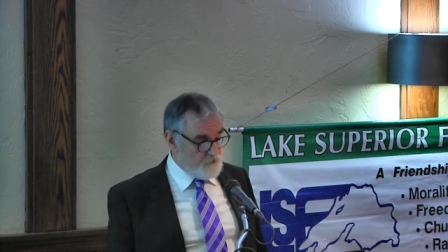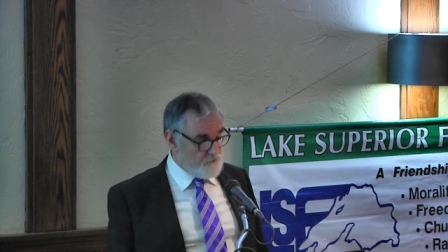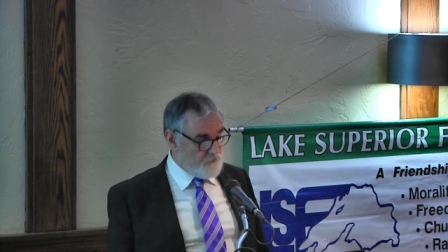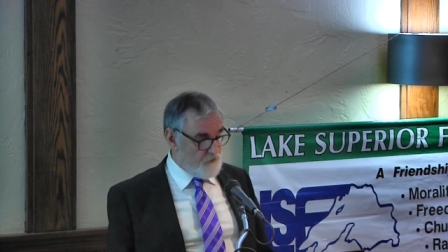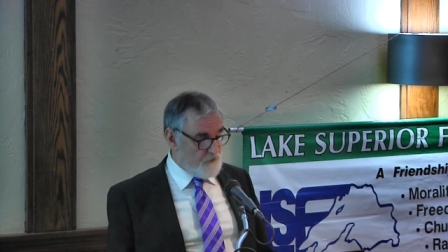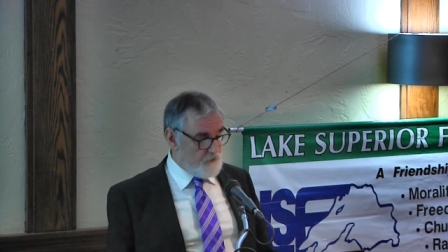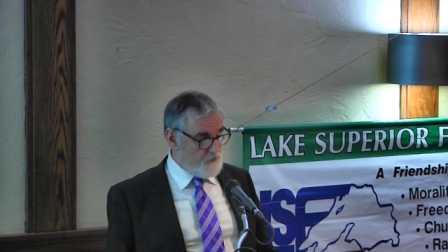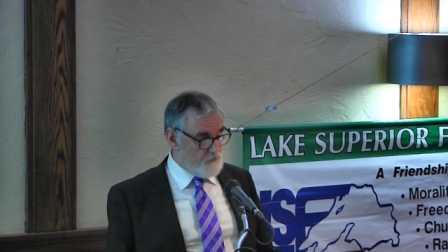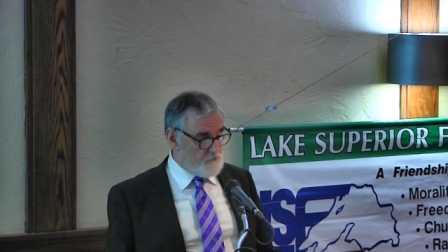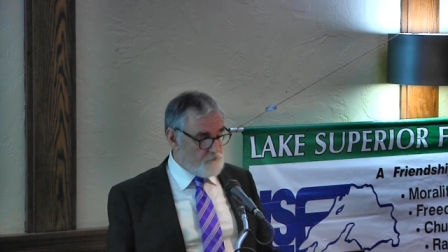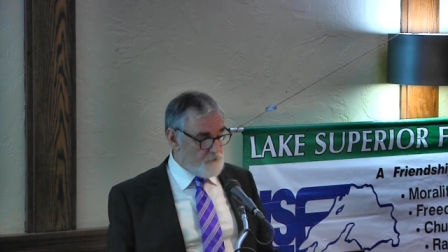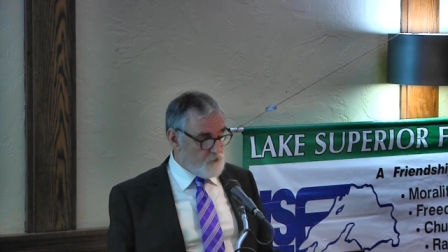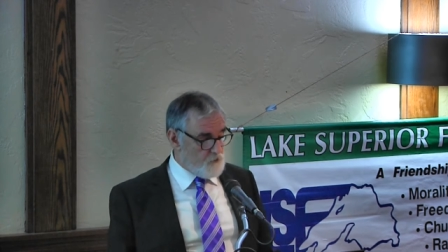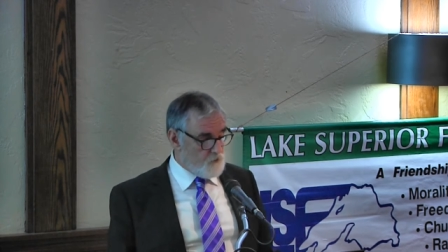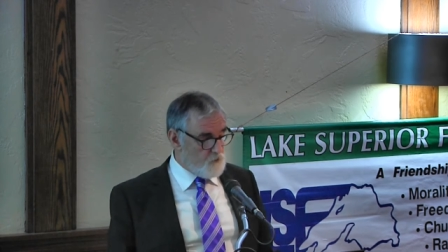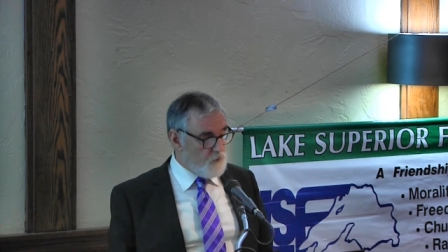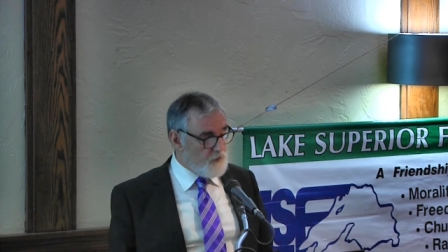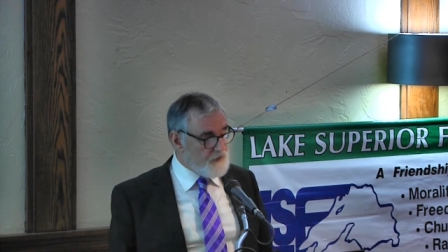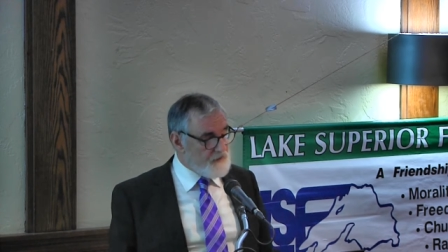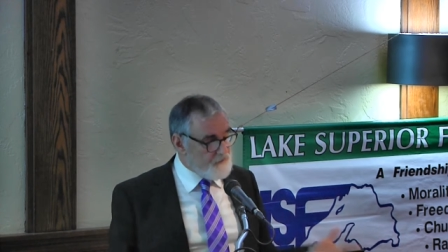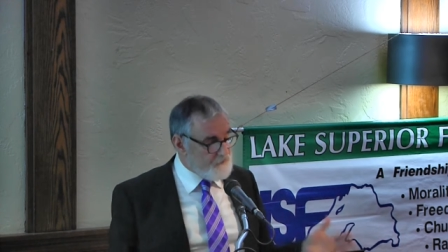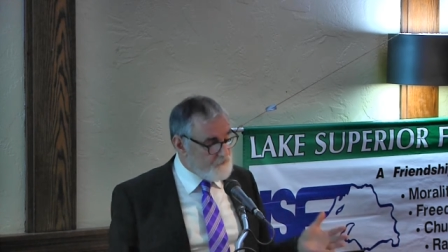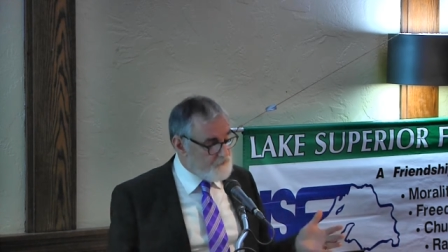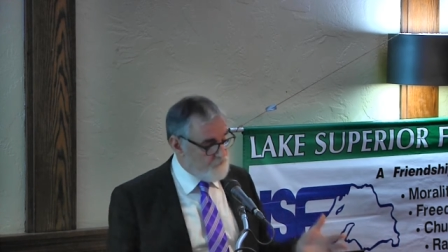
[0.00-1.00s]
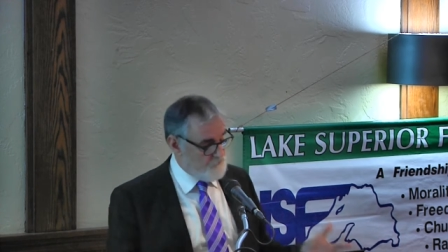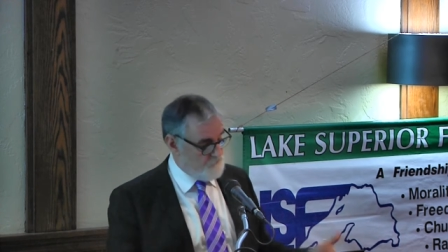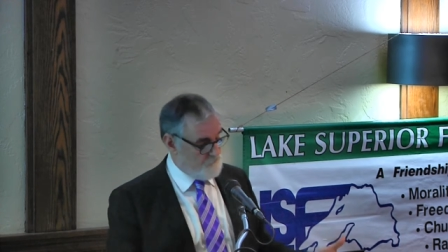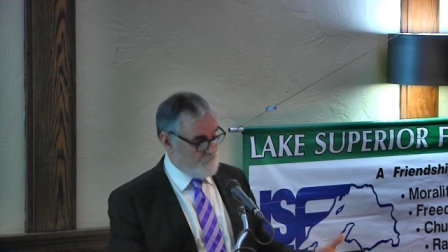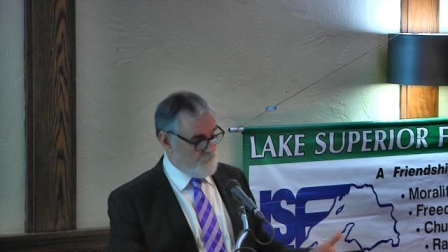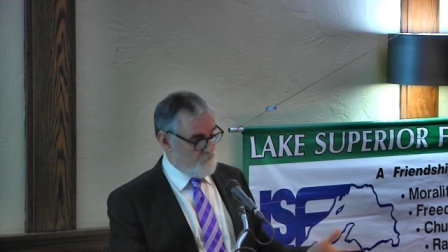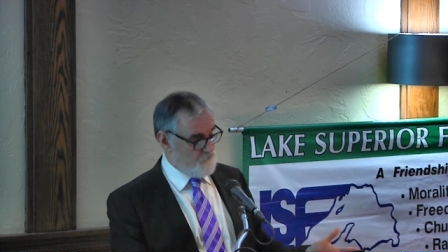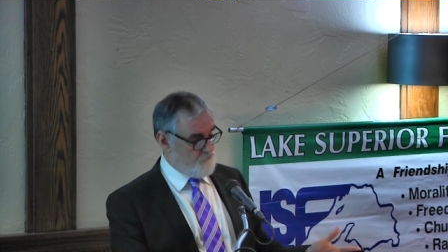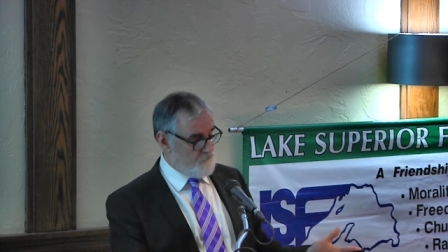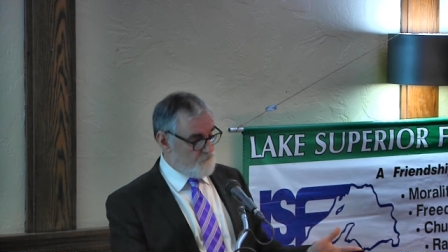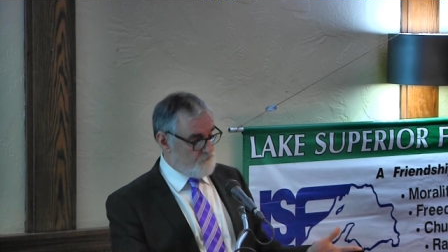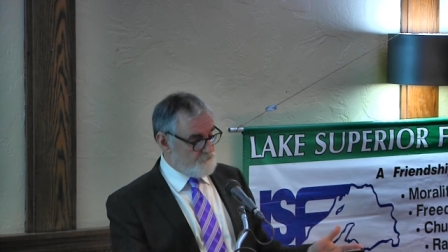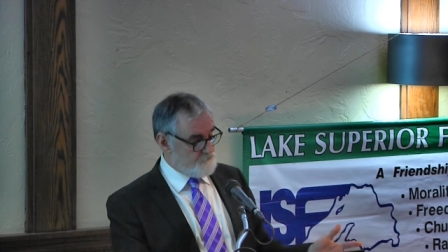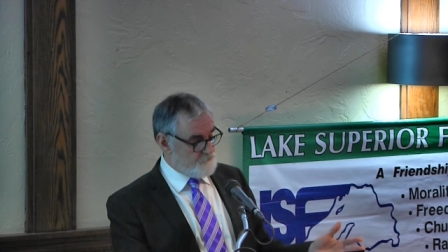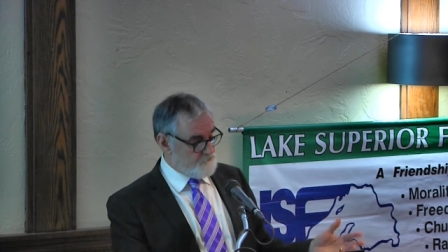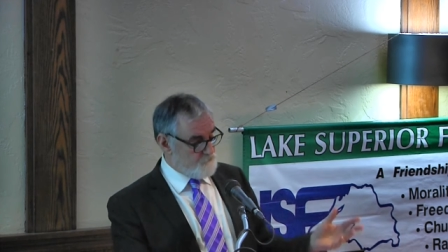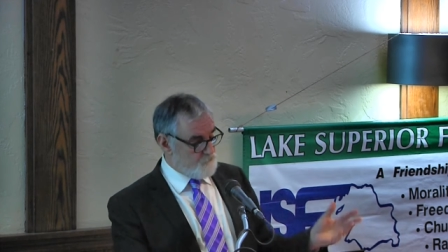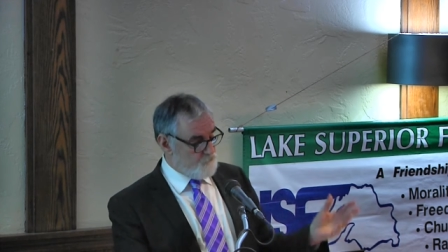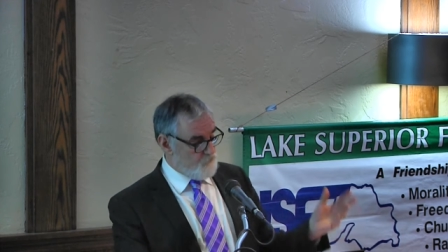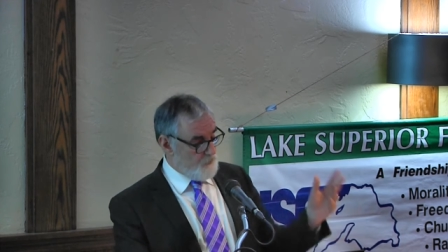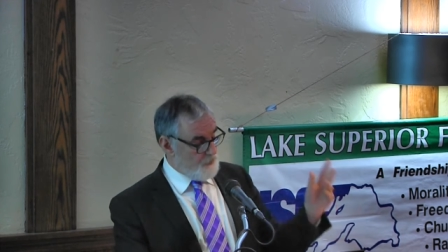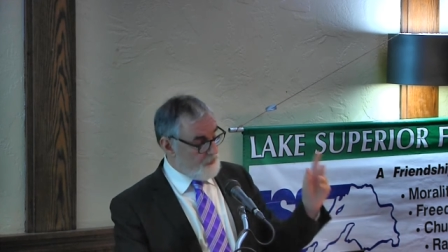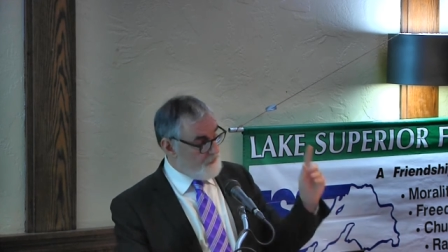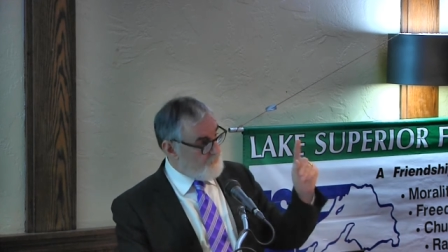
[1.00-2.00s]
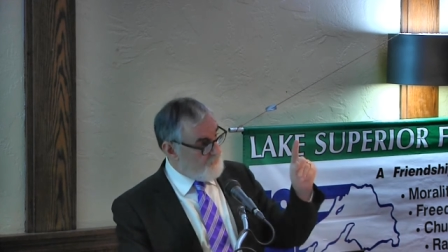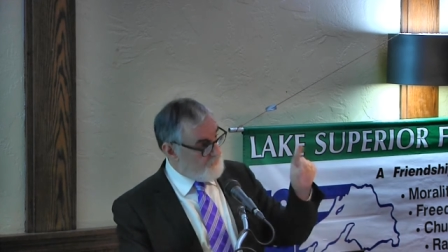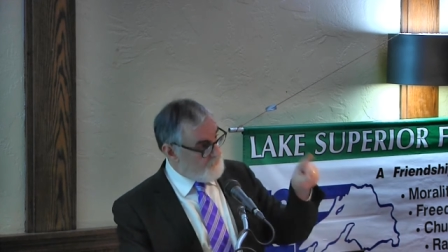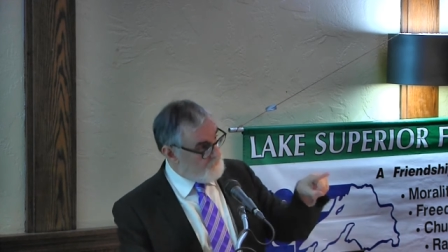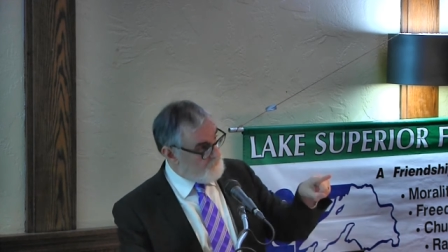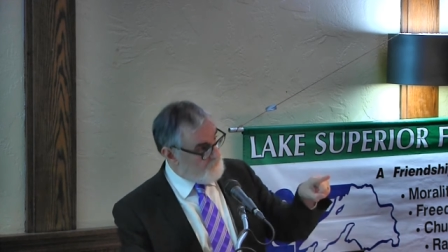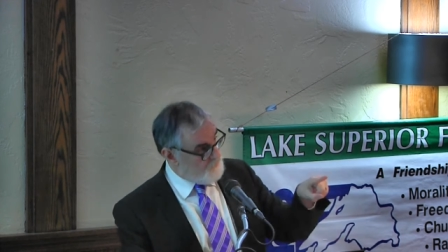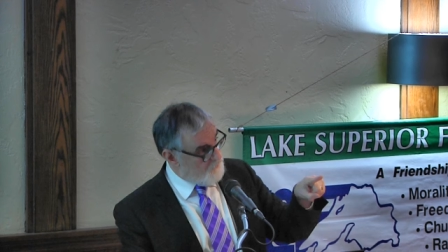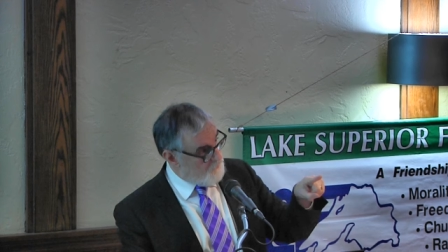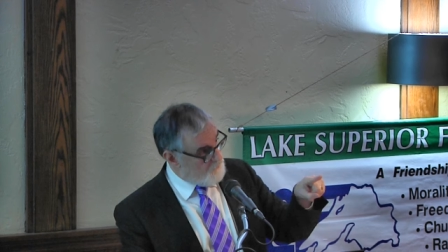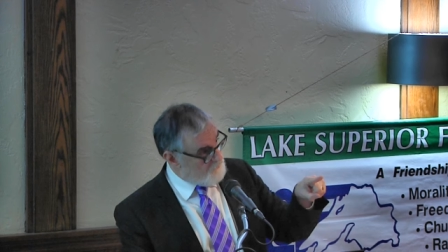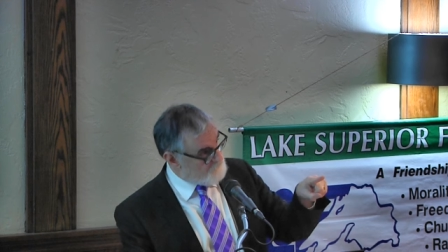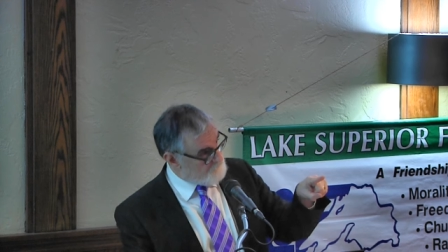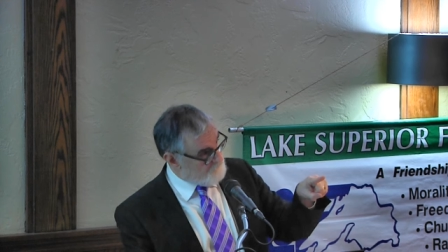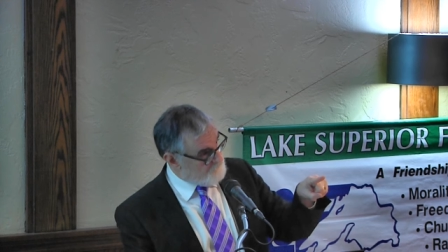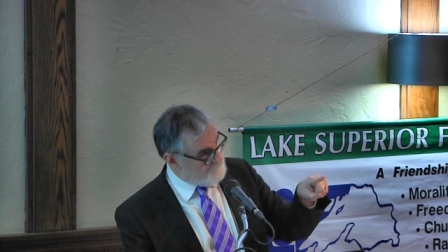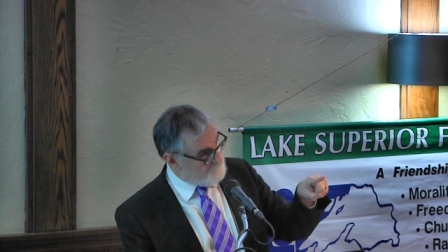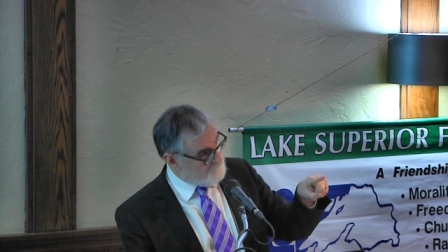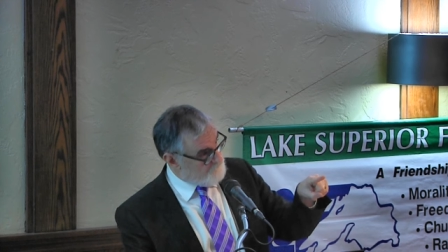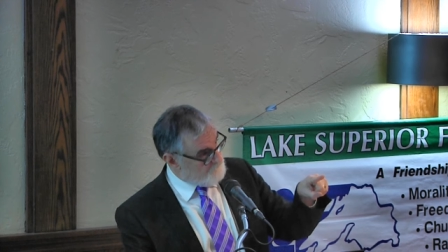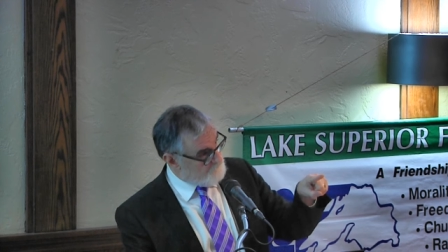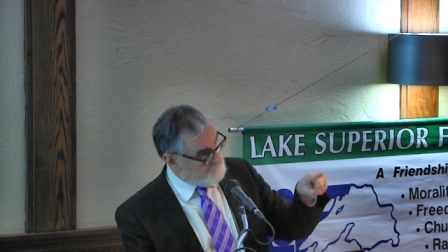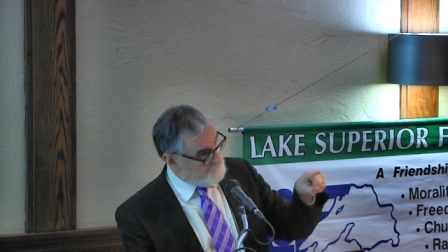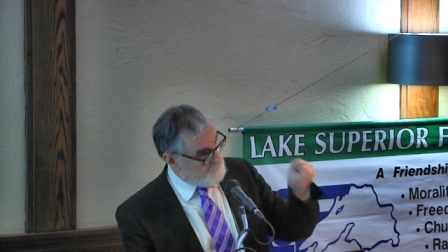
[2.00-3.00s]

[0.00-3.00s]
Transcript: terrible weaknesses in the office.